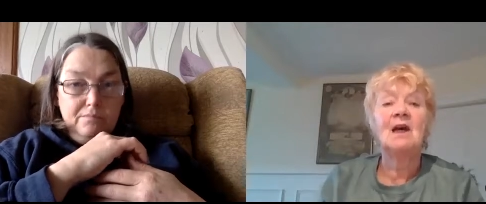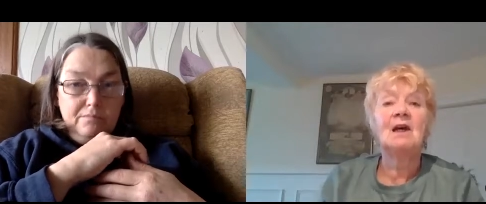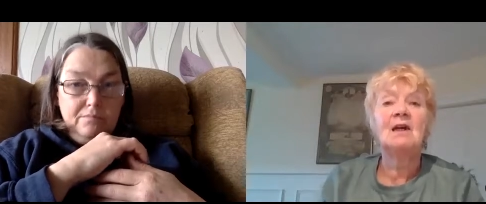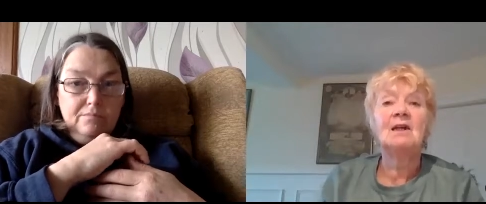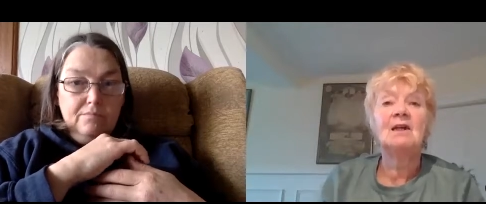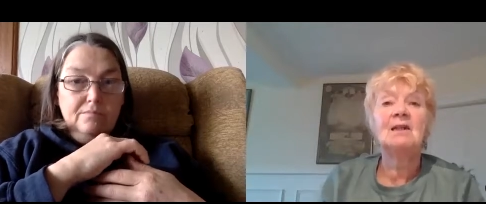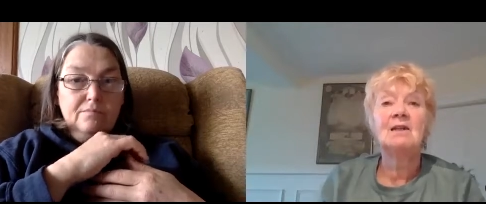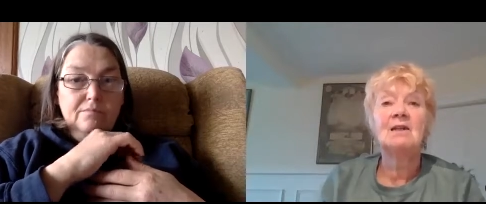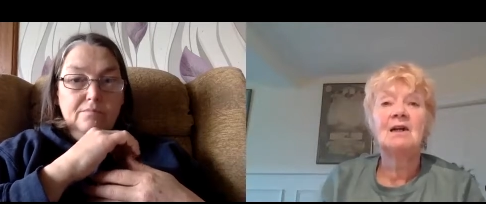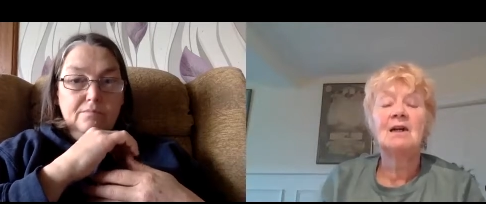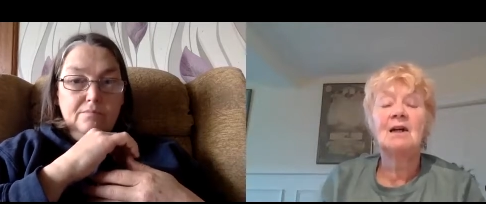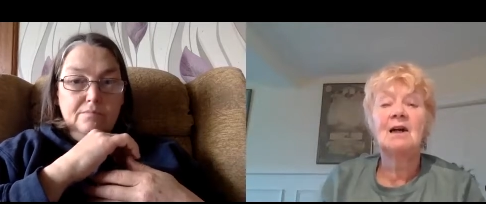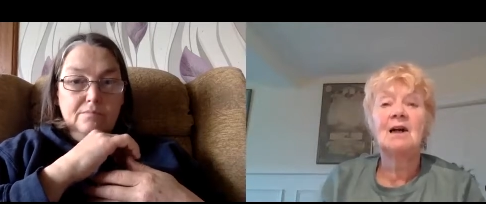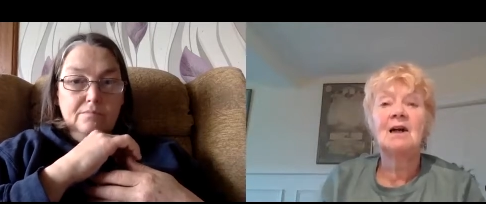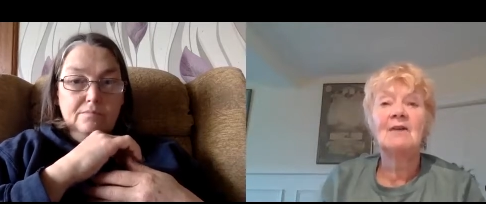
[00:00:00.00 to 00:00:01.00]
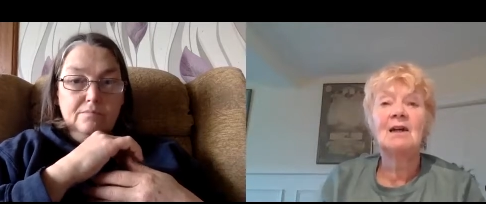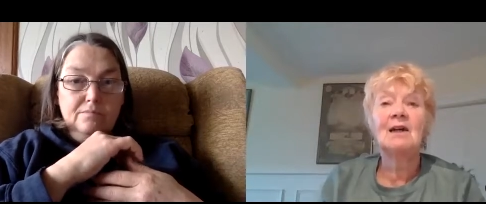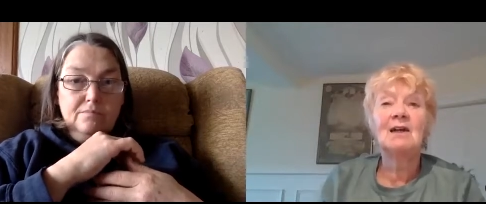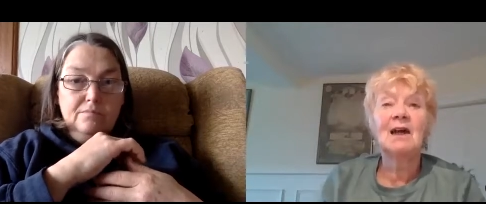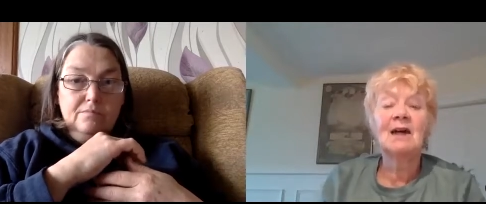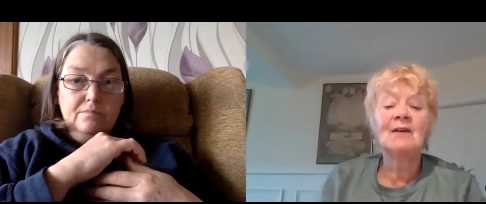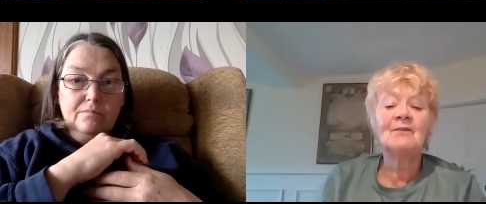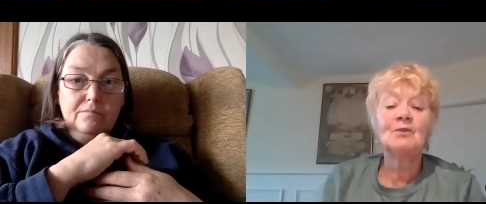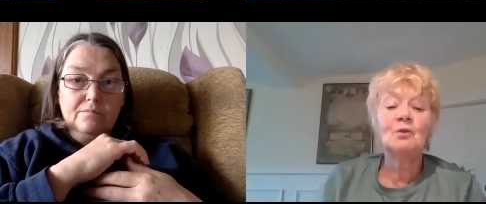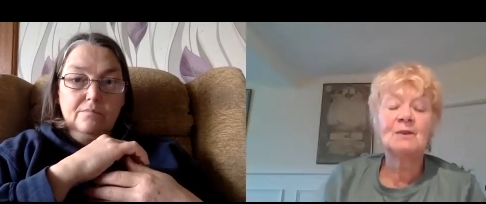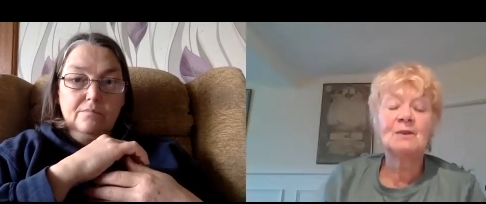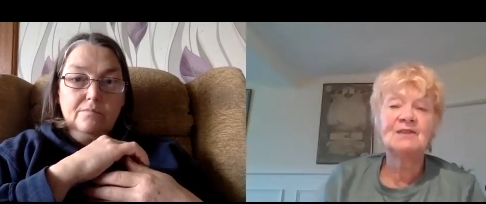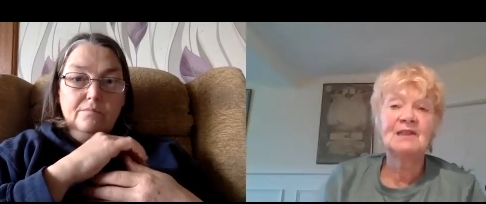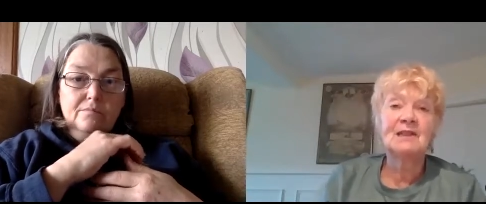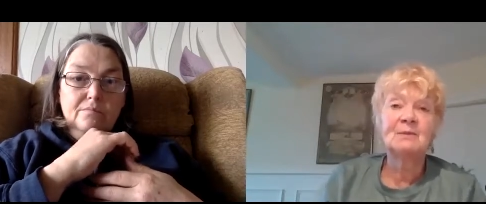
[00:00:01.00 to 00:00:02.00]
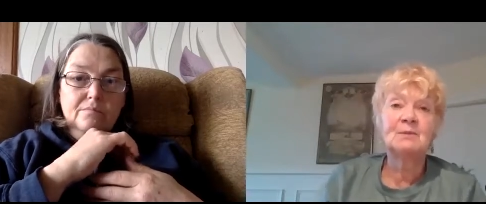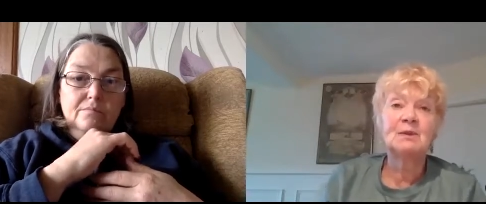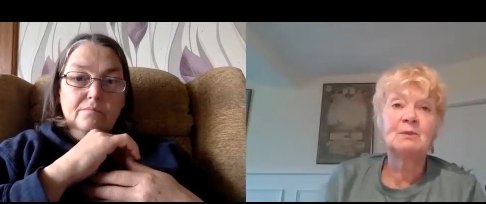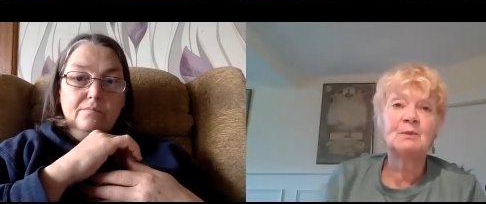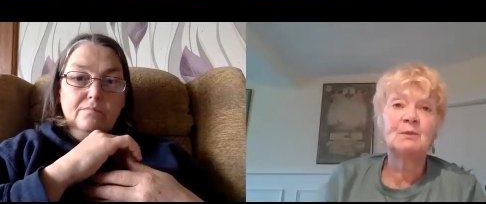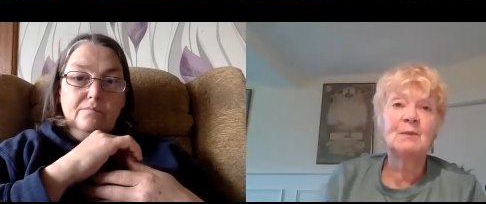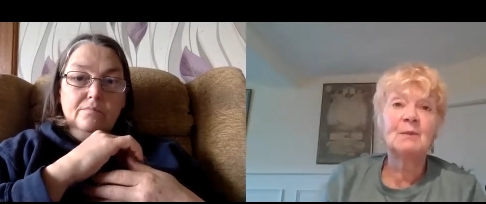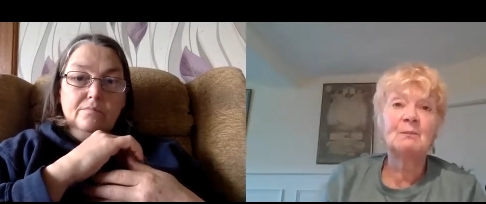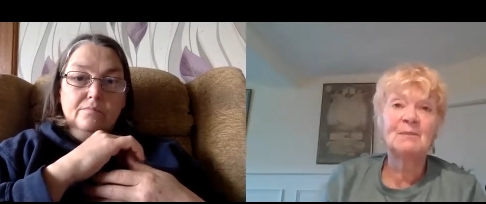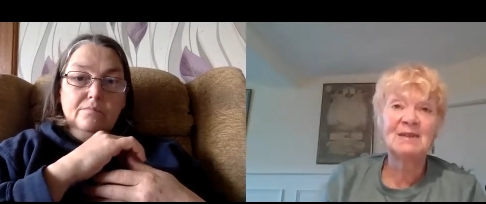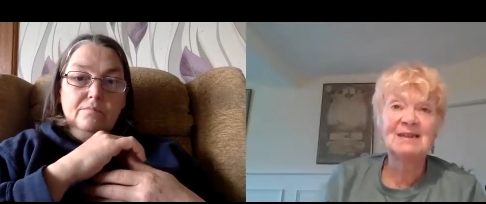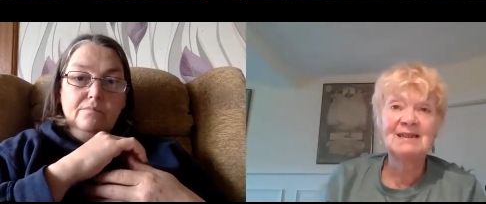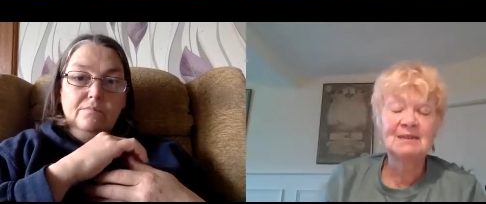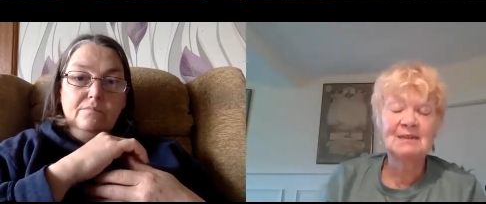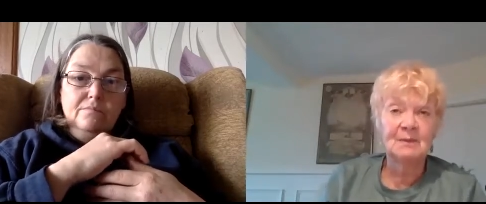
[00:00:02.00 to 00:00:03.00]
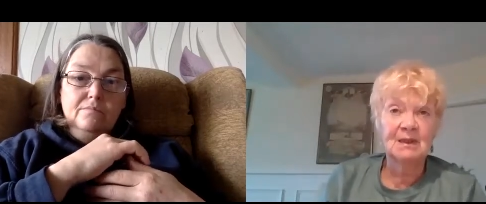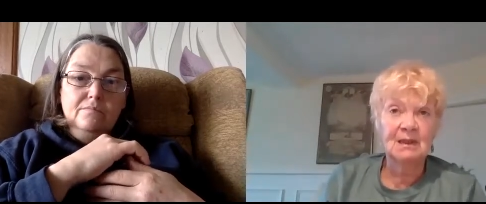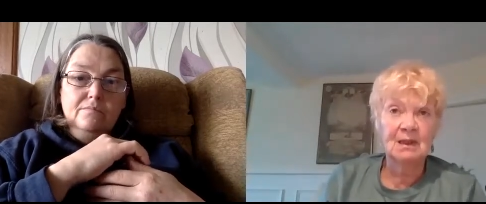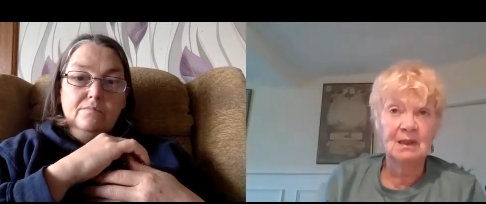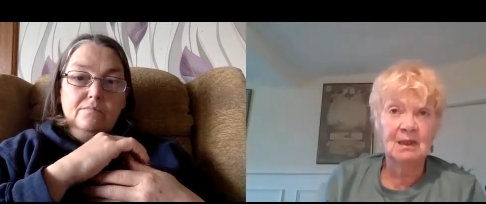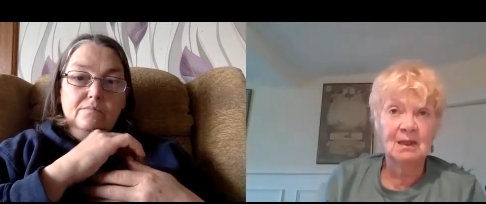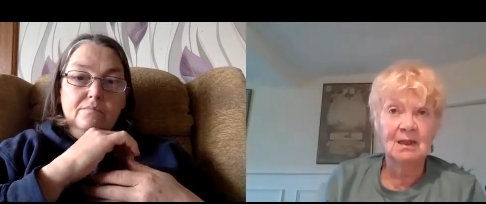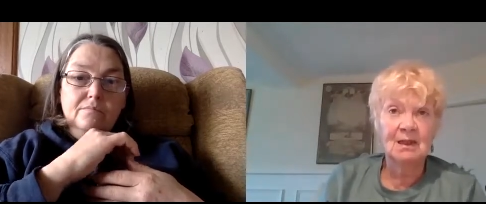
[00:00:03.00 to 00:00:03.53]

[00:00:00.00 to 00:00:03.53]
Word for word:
Speaker 1: and, and I, I've almost had people bump into me